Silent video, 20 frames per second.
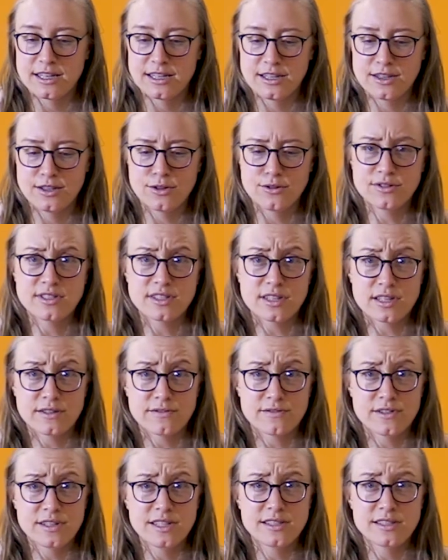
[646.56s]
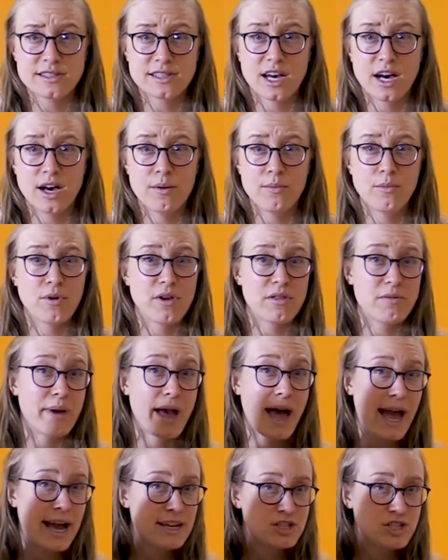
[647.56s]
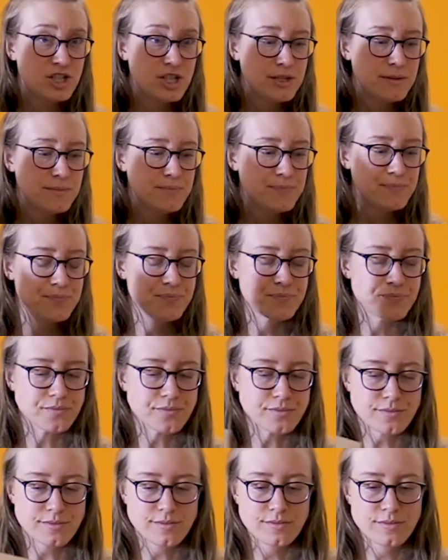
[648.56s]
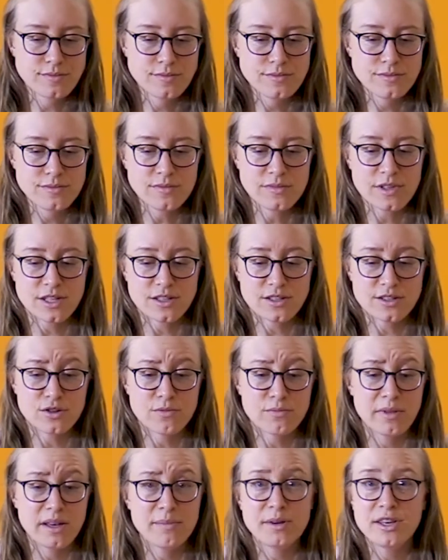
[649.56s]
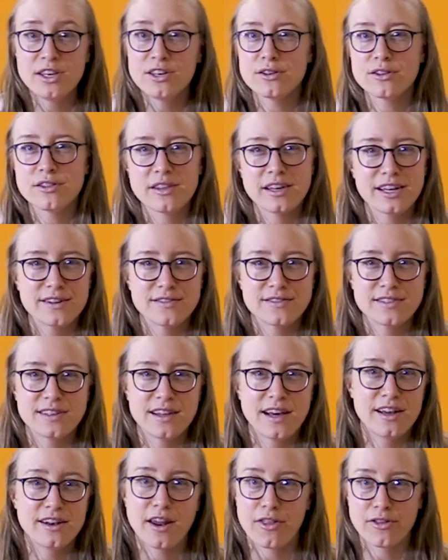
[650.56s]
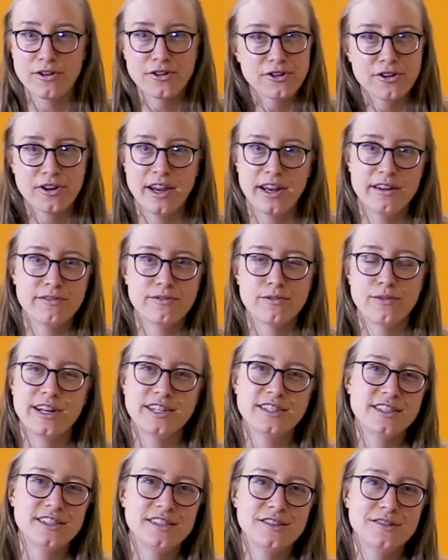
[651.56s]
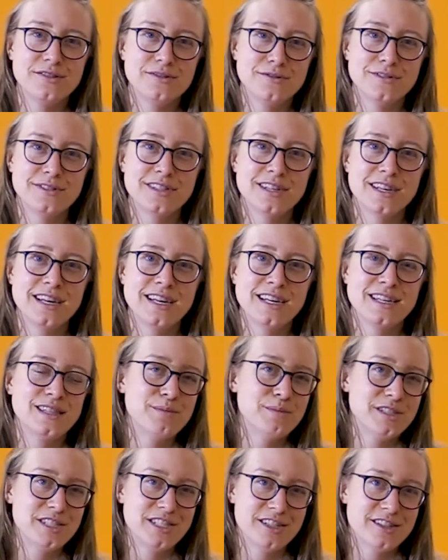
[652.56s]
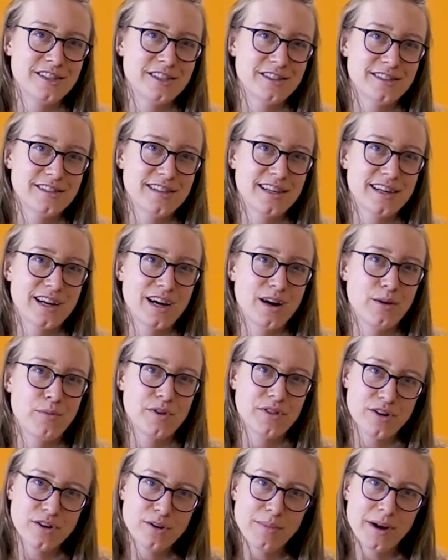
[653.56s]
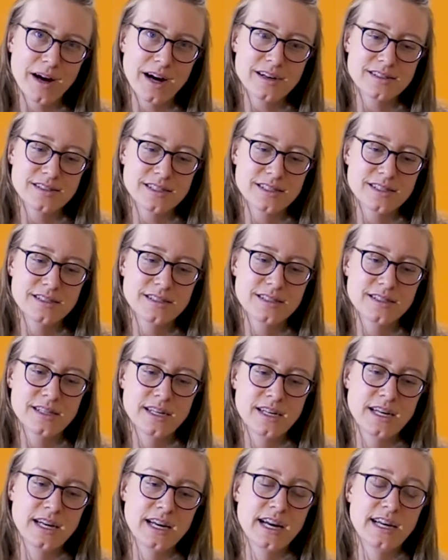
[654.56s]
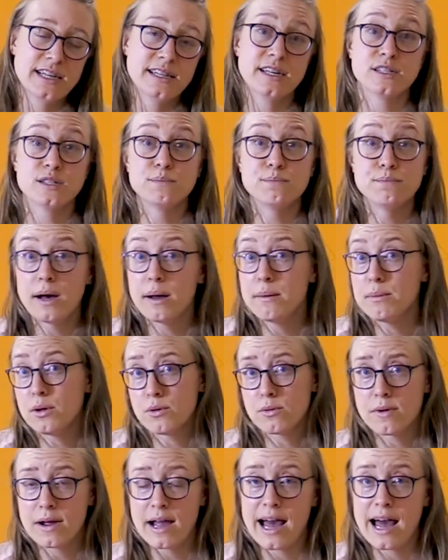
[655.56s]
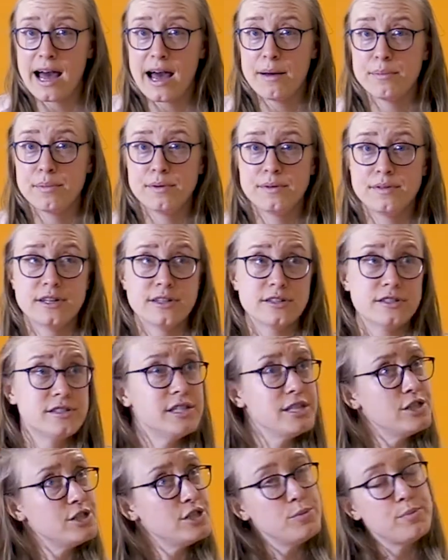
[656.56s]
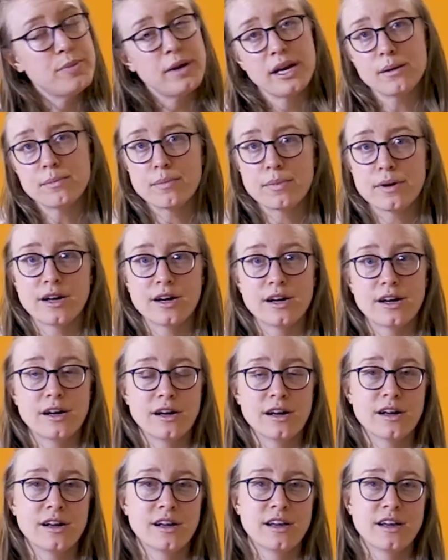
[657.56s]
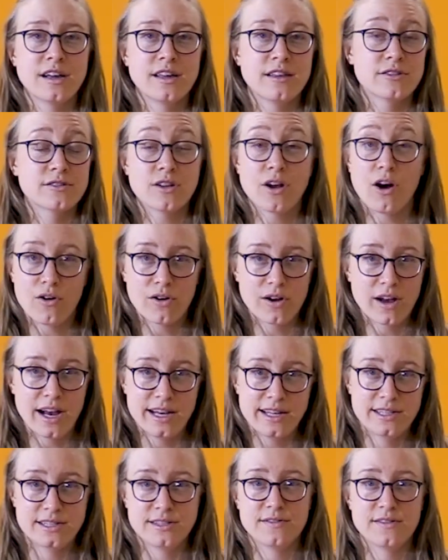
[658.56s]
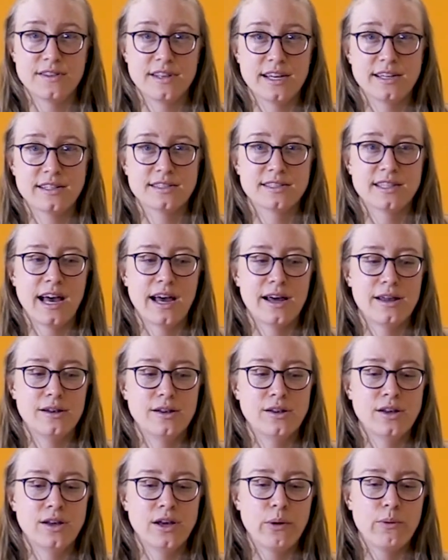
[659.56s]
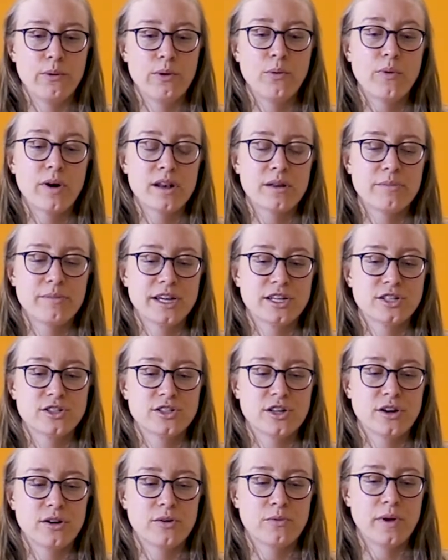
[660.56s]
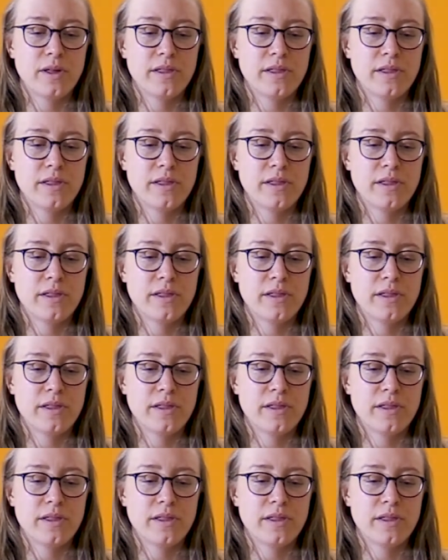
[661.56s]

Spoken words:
those deliveries come with packaging. So maybe you'll think of another creative way to use the materials that come with your boxes. There's bubble wrap, there's tissue paper, there's all kinds of things that we want to make sure we